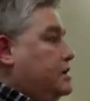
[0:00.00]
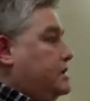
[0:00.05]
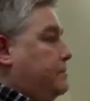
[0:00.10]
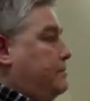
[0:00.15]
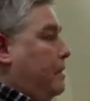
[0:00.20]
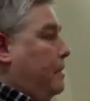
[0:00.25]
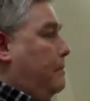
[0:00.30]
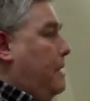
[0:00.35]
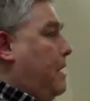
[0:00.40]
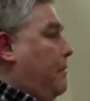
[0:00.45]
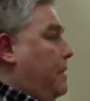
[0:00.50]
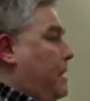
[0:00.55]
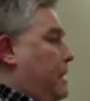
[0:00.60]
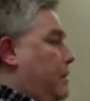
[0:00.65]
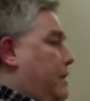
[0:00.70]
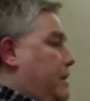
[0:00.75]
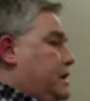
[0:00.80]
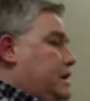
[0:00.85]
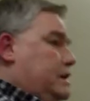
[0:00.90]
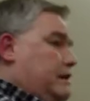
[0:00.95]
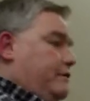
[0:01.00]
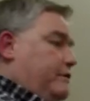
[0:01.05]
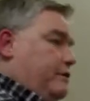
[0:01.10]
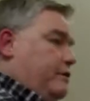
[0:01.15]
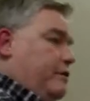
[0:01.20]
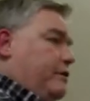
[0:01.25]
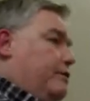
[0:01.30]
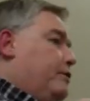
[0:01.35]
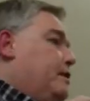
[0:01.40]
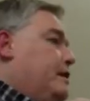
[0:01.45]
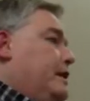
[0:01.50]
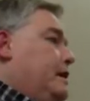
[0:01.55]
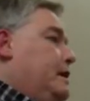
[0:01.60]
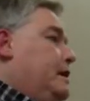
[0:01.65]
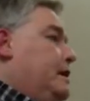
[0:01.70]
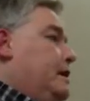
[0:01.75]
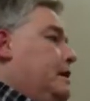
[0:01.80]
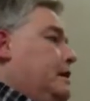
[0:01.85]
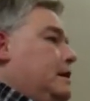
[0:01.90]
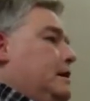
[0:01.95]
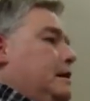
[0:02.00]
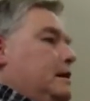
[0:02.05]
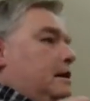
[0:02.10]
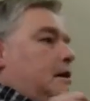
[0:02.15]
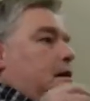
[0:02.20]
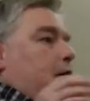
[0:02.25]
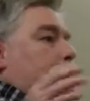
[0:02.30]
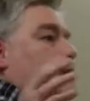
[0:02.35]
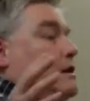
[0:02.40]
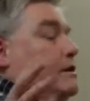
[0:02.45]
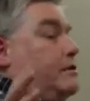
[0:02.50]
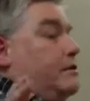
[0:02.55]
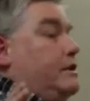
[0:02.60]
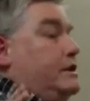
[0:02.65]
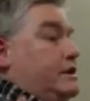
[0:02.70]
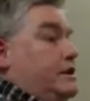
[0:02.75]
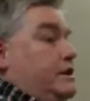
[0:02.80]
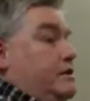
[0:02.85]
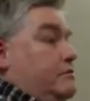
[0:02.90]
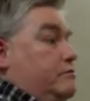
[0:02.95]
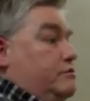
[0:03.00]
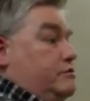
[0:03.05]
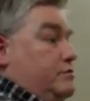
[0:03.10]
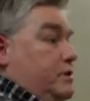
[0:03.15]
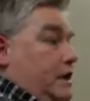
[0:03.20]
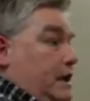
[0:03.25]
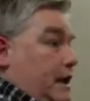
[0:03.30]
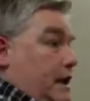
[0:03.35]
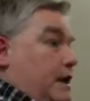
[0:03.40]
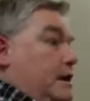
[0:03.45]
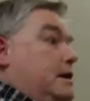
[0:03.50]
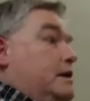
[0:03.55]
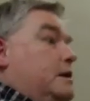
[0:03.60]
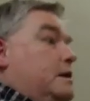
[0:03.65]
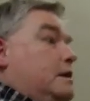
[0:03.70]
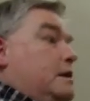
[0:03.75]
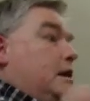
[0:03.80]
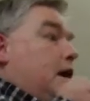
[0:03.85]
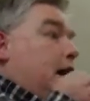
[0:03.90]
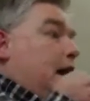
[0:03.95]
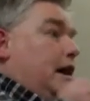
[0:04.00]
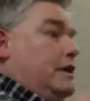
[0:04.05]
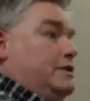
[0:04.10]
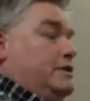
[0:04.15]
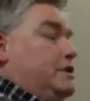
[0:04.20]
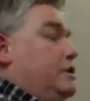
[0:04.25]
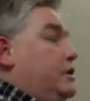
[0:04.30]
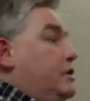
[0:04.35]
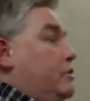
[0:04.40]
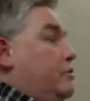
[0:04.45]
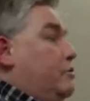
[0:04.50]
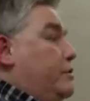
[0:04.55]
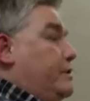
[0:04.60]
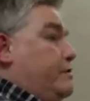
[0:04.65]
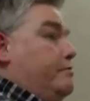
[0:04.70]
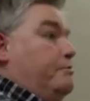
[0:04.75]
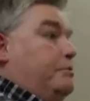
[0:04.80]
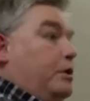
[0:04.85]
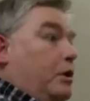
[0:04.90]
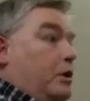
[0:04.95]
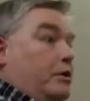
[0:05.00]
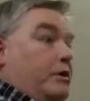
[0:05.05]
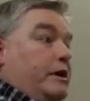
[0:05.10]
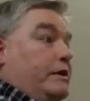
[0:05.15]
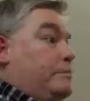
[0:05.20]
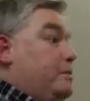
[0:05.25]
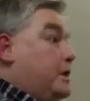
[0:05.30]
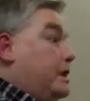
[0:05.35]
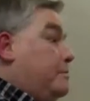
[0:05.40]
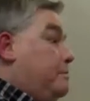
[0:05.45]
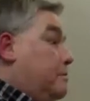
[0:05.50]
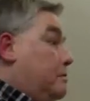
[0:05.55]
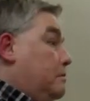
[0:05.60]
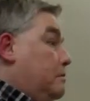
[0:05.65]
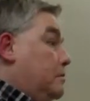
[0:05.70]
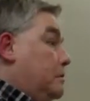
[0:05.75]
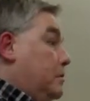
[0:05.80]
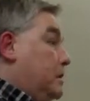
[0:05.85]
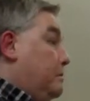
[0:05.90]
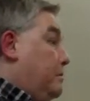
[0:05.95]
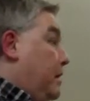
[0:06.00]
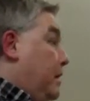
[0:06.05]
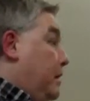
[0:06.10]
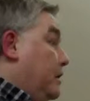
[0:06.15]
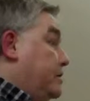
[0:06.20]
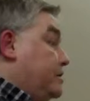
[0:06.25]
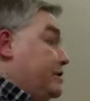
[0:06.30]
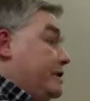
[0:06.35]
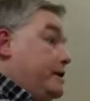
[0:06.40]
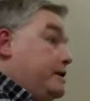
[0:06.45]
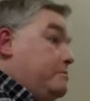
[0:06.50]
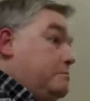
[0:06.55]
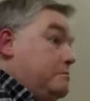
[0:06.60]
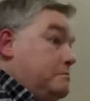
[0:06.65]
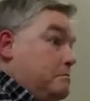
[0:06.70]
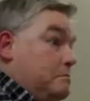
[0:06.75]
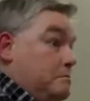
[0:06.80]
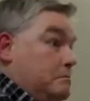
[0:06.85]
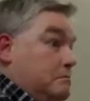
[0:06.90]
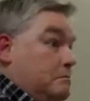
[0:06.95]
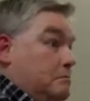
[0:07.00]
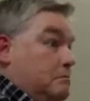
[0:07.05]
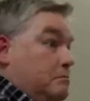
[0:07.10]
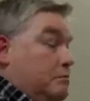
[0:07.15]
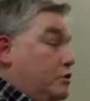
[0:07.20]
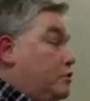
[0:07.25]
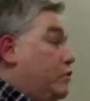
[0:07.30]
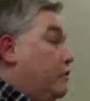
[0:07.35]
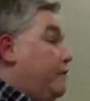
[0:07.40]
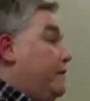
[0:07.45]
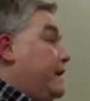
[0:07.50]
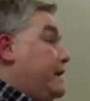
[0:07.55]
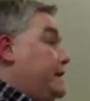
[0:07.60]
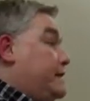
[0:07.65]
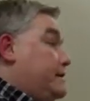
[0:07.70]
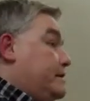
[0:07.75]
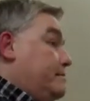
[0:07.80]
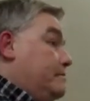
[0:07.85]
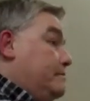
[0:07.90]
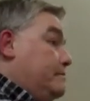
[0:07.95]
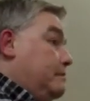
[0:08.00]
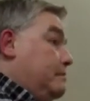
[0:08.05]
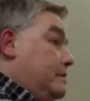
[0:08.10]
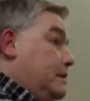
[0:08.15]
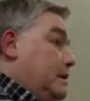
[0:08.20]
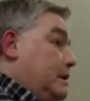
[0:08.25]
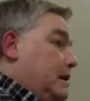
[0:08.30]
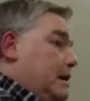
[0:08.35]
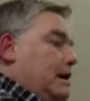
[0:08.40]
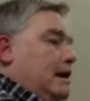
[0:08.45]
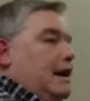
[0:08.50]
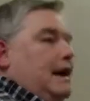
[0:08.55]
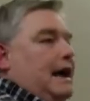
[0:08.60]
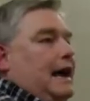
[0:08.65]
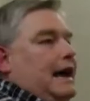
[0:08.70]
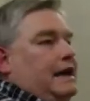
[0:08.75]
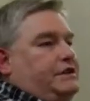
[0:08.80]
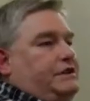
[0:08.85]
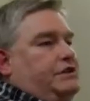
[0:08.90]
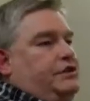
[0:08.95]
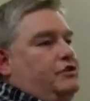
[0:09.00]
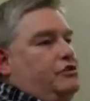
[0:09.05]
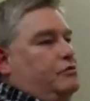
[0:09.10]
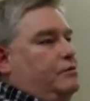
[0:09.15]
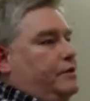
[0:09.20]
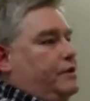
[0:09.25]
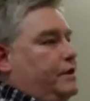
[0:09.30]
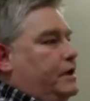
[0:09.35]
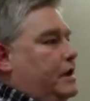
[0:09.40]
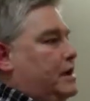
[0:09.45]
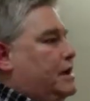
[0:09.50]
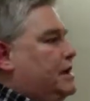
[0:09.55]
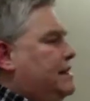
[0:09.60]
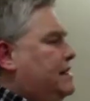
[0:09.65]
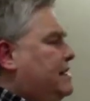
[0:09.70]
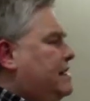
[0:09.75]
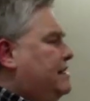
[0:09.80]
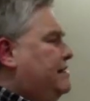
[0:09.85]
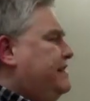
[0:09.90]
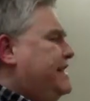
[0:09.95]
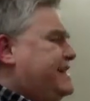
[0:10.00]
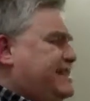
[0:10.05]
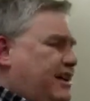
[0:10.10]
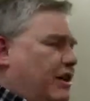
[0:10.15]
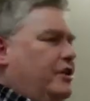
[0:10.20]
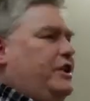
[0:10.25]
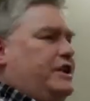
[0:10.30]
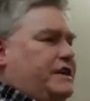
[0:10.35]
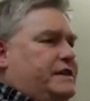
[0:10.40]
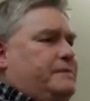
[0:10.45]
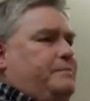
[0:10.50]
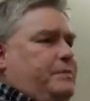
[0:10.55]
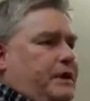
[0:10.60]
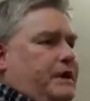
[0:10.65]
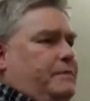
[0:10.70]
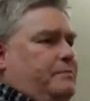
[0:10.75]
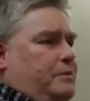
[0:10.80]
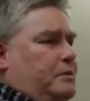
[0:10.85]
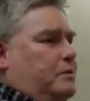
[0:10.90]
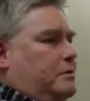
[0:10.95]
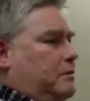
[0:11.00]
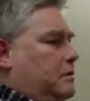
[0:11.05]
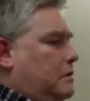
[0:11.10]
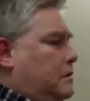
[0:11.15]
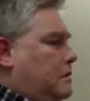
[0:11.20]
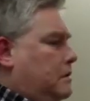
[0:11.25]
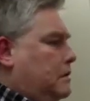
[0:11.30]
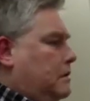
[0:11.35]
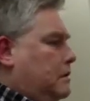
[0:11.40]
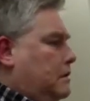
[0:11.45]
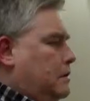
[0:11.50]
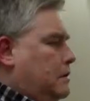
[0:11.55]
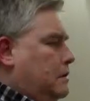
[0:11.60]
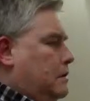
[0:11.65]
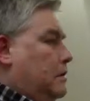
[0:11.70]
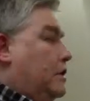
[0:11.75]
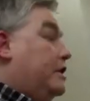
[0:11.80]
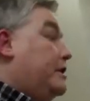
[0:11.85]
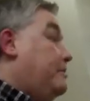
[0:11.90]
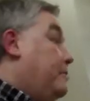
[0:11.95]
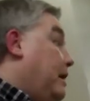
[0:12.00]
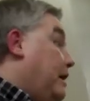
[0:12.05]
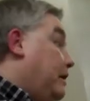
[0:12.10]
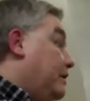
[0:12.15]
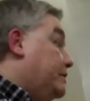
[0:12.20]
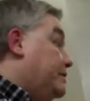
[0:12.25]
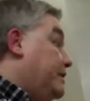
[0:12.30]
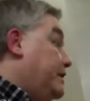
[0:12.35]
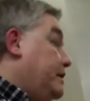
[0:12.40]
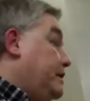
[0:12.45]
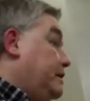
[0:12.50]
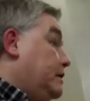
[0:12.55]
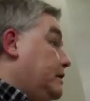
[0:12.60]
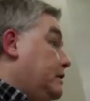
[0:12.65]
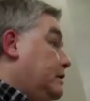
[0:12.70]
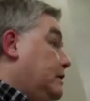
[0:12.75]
So primarily I'm going to give you three skills really. How to deal with boring people at a party, we all face them. How to deal with dishonest people at a party.